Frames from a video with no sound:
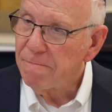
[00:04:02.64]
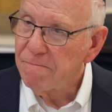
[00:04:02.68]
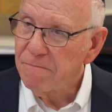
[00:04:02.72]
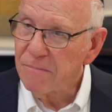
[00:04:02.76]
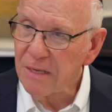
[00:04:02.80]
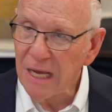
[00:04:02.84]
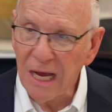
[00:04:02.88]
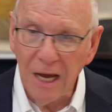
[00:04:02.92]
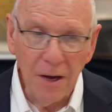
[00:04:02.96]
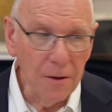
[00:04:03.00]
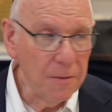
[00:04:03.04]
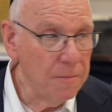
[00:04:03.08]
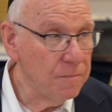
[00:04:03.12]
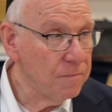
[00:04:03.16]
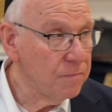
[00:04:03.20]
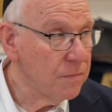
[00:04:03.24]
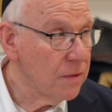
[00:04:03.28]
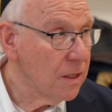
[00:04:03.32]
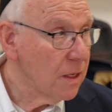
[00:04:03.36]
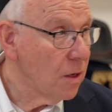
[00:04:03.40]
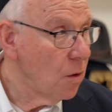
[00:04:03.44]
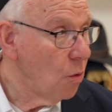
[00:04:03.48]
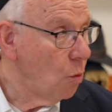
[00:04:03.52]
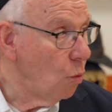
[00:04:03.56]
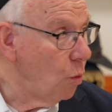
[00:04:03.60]
Now,
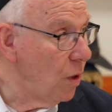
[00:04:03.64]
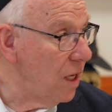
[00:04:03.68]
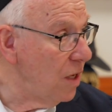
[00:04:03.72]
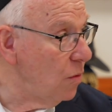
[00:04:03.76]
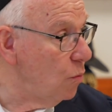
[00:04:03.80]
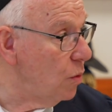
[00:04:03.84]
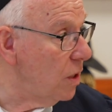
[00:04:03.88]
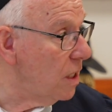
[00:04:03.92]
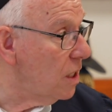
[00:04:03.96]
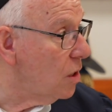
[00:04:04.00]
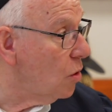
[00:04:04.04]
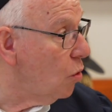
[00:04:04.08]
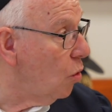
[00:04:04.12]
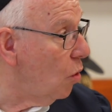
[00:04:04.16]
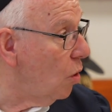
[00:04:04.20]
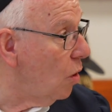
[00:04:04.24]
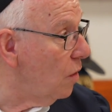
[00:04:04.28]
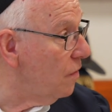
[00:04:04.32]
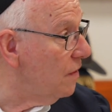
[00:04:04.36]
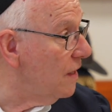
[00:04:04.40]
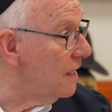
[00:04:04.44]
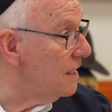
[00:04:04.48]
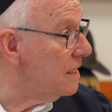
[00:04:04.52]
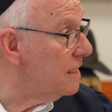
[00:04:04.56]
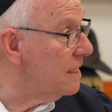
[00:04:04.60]
we would
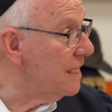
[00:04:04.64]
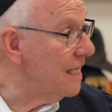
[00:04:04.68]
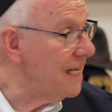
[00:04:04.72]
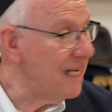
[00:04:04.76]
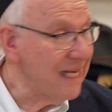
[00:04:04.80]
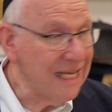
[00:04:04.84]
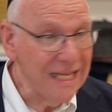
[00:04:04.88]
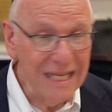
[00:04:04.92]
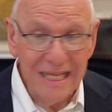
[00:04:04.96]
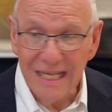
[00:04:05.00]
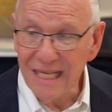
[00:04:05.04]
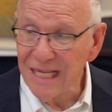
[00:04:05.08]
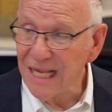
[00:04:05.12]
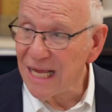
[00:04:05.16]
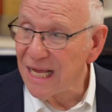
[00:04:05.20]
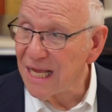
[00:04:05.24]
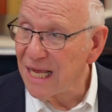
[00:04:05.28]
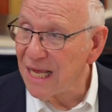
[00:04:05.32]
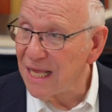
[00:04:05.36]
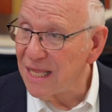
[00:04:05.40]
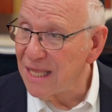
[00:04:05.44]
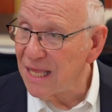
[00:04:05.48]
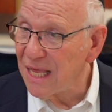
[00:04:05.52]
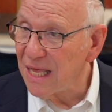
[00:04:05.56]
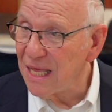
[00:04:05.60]
call this in
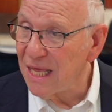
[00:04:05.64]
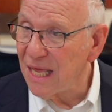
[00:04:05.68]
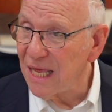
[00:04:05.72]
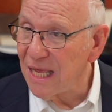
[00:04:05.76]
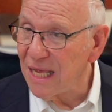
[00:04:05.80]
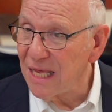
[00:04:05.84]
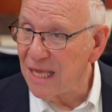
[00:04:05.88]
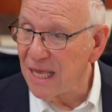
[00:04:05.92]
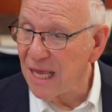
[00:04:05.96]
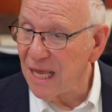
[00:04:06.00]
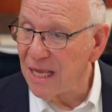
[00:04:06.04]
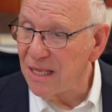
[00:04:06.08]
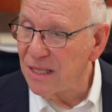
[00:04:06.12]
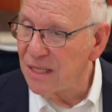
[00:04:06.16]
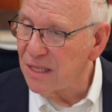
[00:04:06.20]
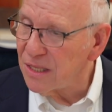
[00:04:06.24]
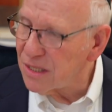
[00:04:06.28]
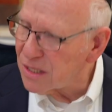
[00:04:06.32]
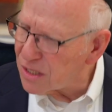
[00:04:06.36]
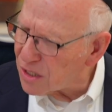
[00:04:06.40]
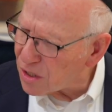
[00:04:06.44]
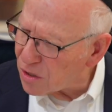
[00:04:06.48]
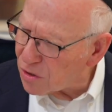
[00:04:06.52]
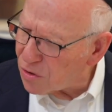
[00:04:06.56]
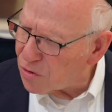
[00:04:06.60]
a
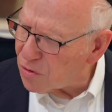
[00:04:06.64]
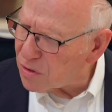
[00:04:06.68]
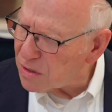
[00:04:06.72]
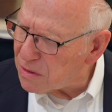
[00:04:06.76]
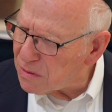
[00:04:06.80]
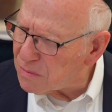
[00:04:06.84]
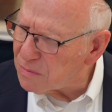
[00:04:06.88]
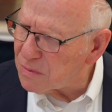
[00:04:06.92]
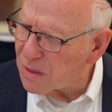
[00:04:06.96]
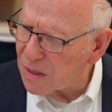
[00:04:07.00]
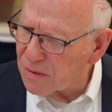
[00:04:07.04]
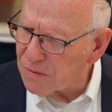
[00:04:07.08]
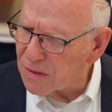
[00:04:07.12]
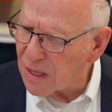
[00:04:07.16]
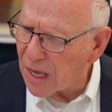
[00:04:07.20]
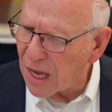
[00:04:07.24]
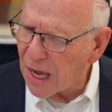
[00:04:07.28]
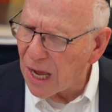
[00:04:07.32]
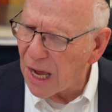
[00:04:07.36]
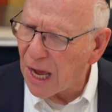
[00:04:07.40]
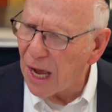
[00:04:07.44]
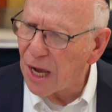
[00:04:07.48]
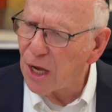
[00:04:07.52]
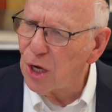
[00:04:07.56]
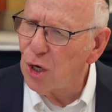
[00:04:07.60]
good
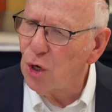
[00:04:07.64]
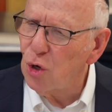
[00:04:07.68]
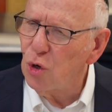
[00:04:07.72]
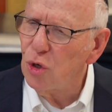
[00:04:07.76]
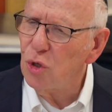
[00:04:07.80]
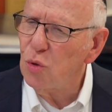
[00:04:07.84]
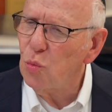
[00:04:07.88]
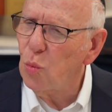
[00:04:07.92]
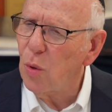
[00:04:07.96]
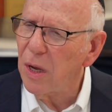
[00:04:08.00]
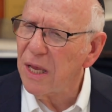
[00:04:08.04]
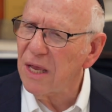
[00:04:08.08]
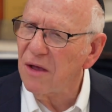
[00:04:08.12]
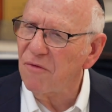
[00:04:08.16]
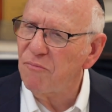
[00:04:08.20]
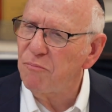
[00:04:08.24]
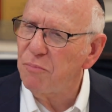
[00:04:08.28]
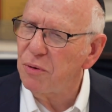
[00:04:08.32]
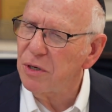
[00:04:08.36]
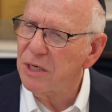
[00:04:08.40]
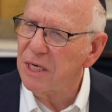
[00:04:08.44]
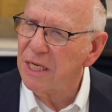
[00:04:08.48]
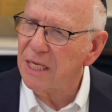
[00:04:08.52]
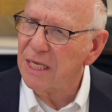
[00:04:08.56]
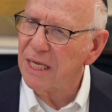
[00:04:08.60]
way of
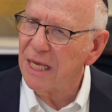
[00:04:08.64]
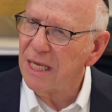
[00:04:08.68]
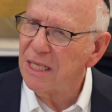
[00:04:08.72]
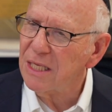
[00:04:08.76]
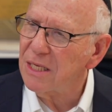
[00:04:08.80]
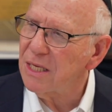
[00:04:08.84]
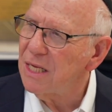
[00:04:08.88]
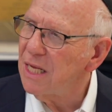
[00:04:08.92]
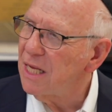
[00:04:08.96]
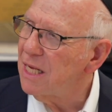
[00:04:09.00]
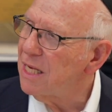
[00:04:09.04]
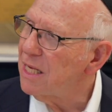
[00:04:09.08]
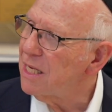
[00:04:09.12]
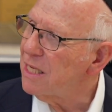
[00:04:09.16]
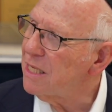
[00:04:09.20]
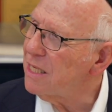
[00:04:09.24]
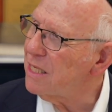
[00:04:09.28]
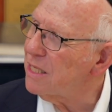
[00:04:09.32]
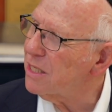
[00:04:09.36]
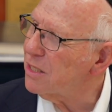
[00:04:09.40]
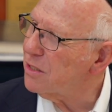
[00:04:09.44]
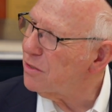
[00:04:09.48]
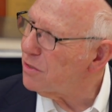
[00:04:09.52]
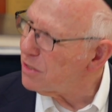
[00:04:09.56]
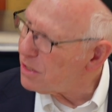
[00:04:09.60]
putting it,
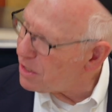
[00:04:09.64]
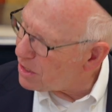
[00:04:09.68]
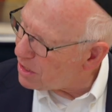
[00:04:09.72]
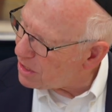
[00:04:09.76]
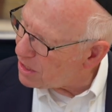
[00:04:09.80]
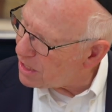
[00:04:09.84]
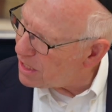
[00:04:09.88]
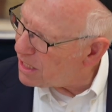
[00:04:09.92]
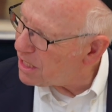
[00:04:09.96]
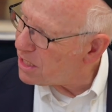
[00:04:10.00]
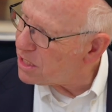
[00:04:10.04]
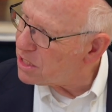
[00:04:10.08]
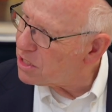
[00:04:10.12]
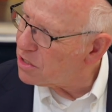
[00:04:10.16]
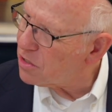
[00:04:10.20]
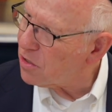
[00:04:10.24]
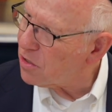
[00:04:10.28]
in a good Yiddish